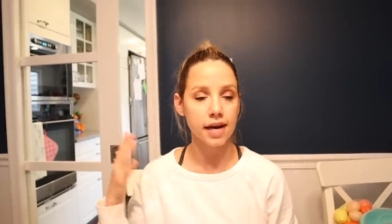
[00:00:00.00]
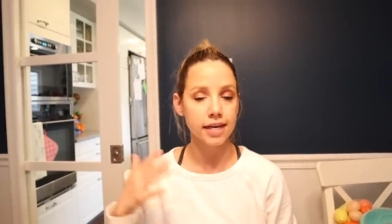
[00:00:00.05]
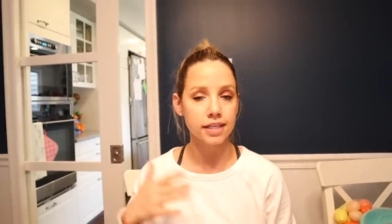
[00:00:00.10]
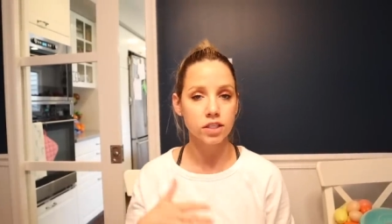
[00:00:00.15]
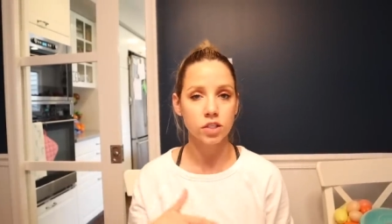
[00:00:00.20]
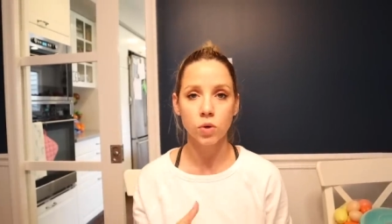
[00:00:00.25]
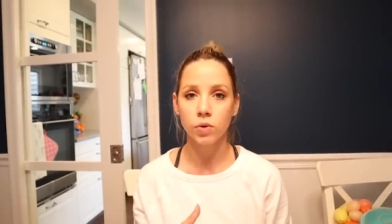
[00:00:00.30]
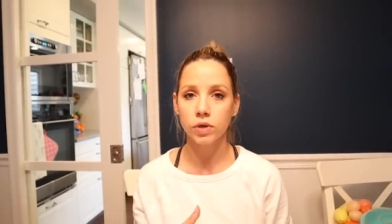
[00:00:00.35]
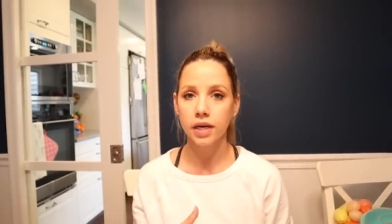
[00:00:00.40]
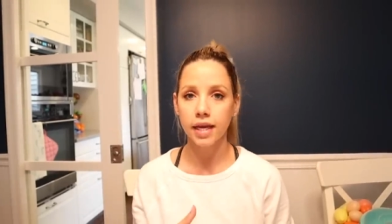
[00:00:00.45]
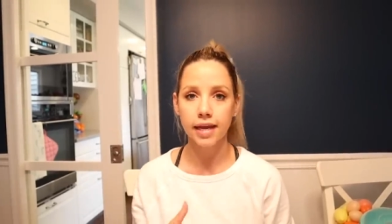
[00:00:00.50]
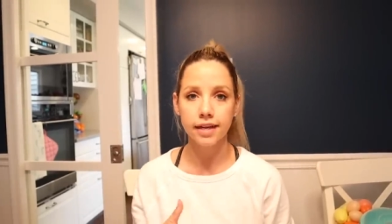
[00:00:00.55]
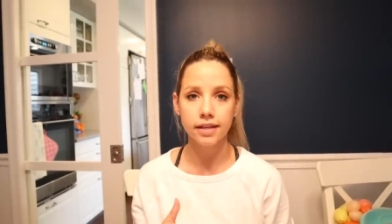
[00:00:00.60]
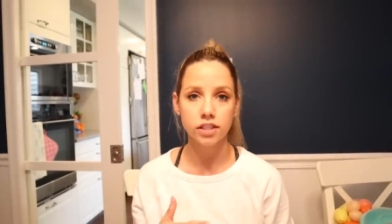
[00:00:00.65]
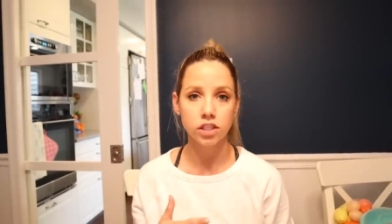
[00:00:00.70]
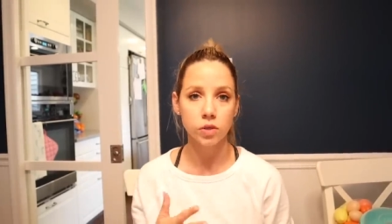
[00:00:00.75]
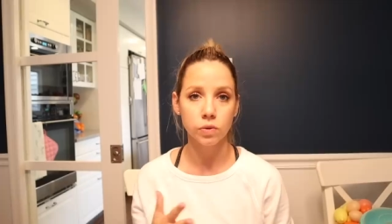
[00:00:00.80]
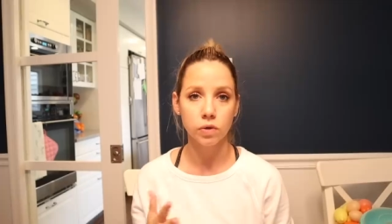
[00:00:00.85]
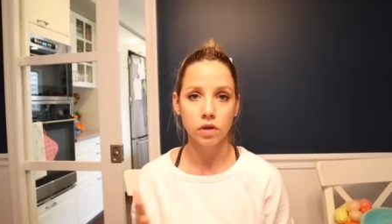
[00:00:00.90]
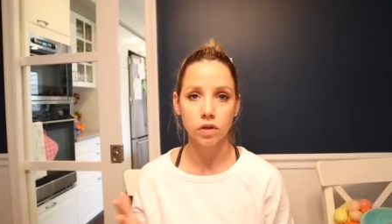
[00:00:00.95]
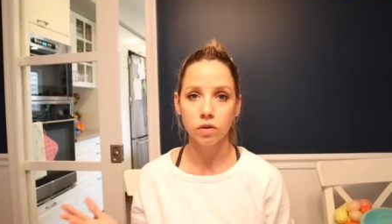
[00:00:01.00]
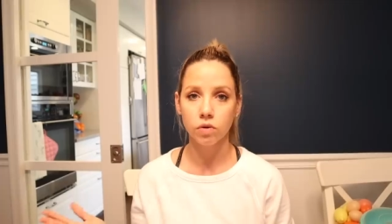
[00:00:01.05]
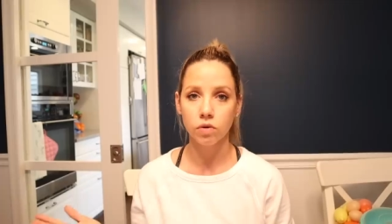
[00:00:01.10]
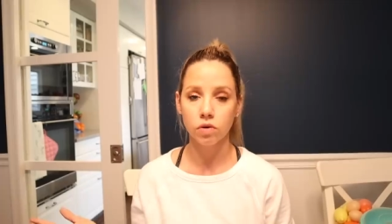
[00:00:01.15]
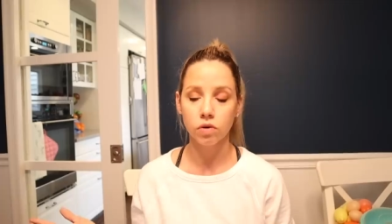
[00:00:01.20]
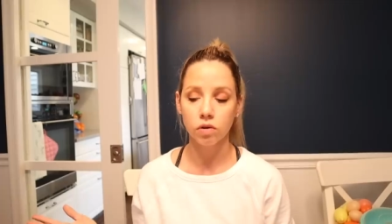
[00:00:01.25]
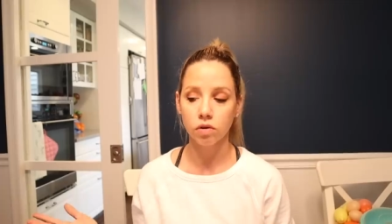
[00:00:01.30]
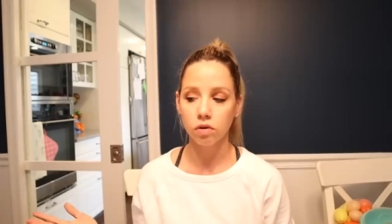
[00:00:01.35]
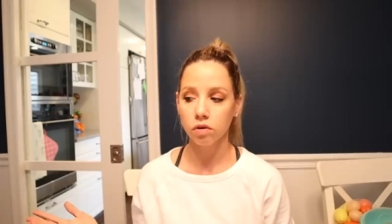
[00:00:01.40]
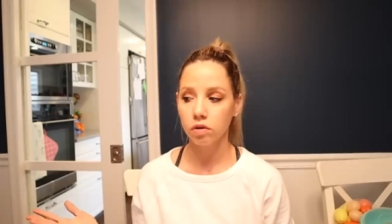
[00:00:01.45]
I donate to a
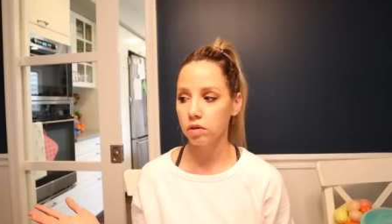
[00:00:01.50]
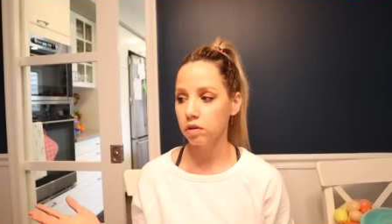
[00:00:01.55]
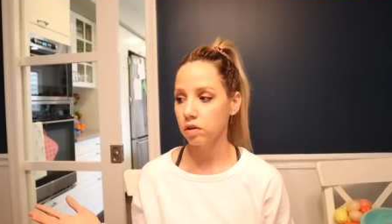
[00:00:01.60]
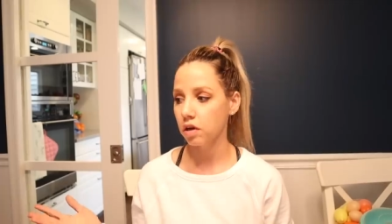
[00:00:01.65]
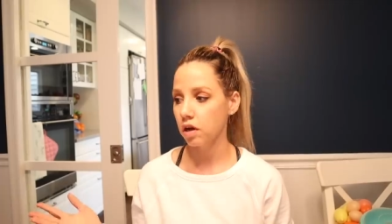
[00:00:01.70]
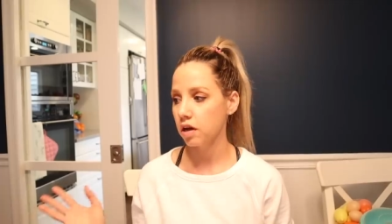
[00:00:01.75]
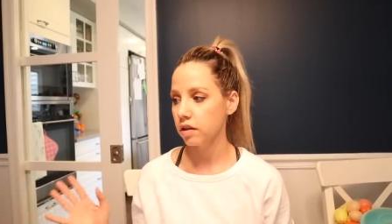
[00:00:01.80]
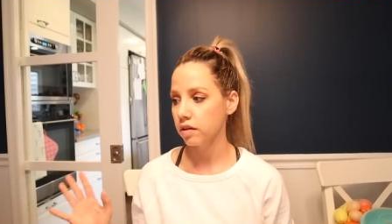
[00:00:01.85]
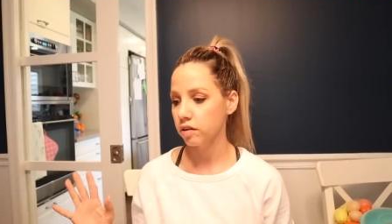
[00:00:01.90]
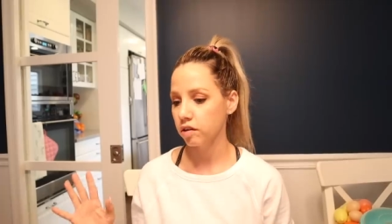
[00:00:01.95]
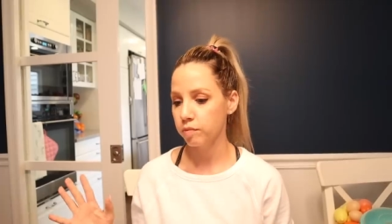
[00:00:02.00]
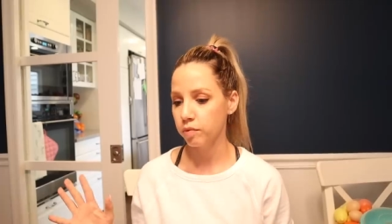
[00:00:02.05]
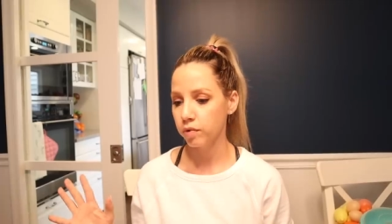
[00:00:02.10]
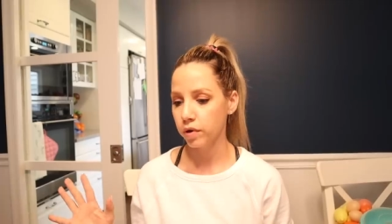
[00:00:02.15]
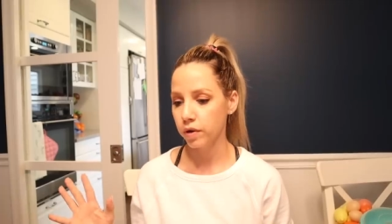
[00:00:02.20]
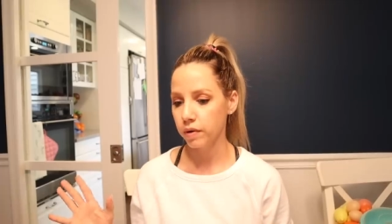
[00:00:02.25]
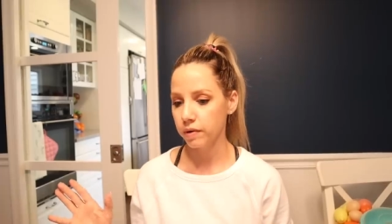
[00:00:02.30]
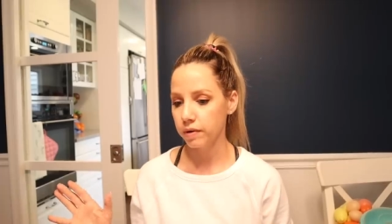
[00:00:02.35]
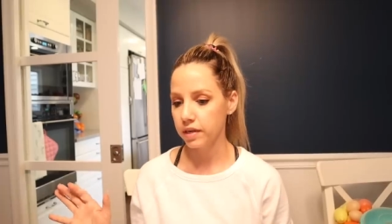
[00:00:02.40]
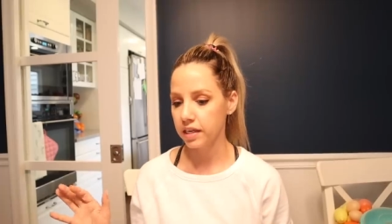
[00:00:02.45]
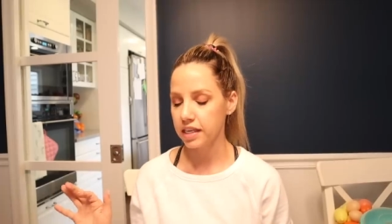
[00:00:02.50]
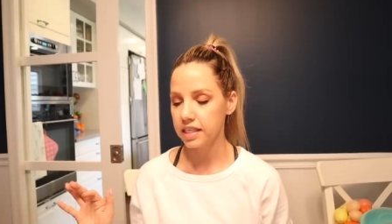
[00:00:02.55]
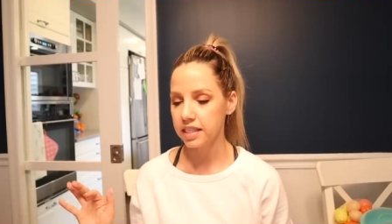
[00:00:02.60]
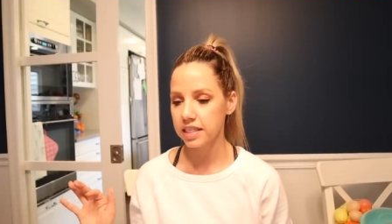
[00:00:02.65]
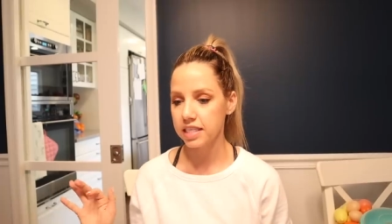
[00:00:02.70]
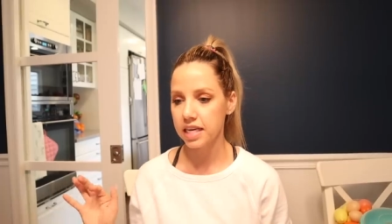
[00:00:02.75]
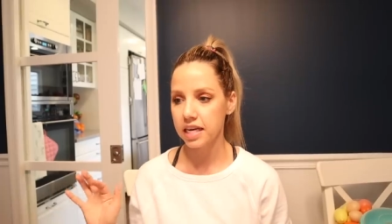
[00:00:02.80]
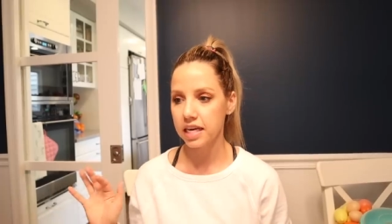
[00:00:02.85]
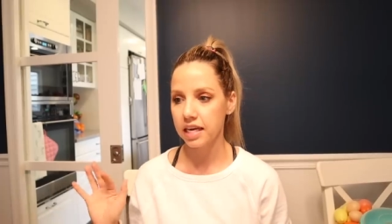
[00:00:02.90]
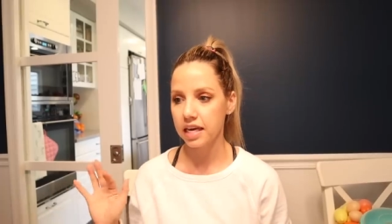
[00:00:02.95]
local a little boy who
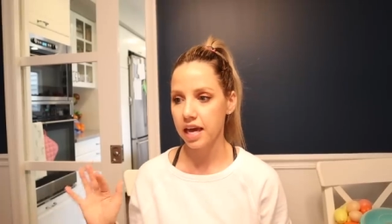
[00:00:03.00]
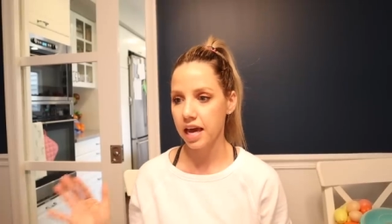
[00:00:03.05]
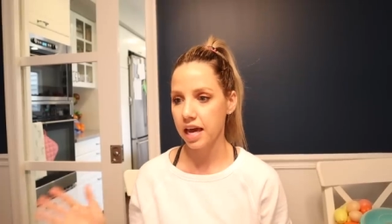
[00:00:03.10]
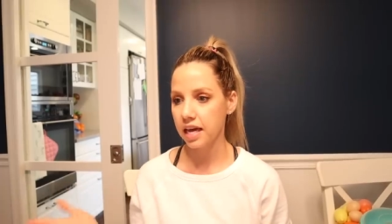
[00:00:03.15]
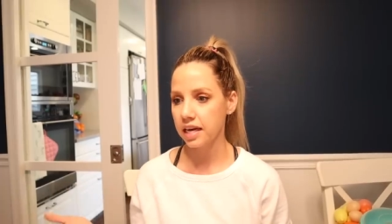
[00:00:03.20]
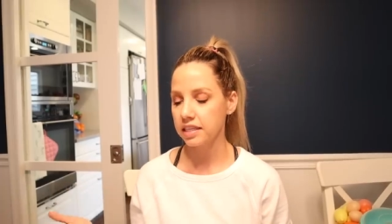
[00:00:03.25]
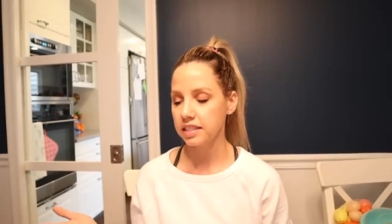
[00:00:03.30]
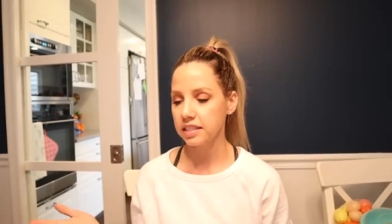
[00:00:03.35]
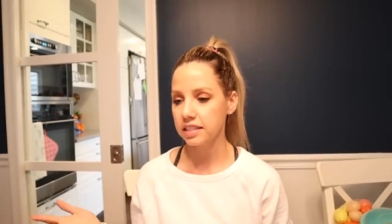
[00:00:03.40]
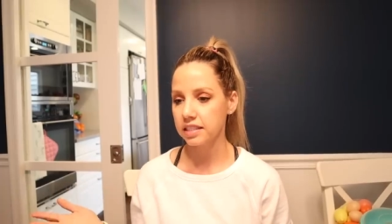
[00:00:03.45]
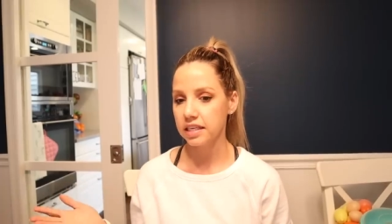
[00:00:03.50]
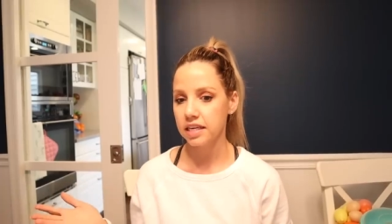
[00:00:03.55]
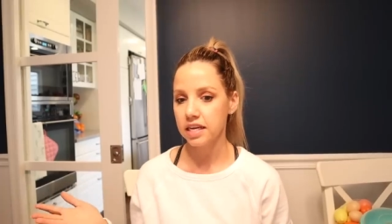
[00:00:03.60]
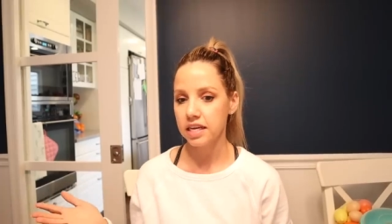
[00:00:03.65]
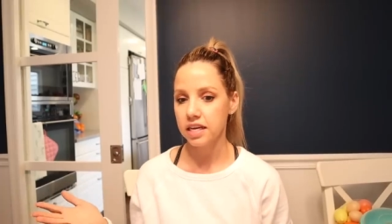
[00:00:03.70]
needs it and